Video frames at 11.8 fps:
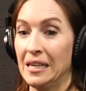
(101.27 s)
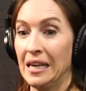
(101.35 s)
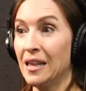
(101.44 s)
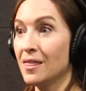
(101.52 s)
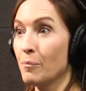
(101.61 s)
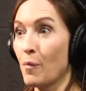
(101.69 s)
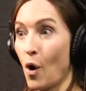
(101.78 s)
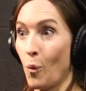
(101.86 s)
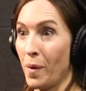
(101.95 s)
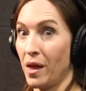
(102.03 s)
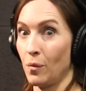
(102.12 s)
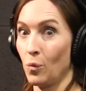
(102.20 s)
in the
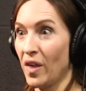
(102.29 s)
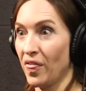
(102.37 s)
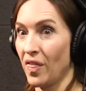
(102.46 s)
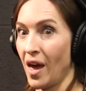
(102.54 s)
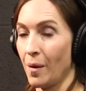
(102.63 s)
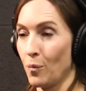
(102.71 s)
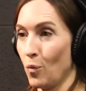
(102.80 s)
moment with them,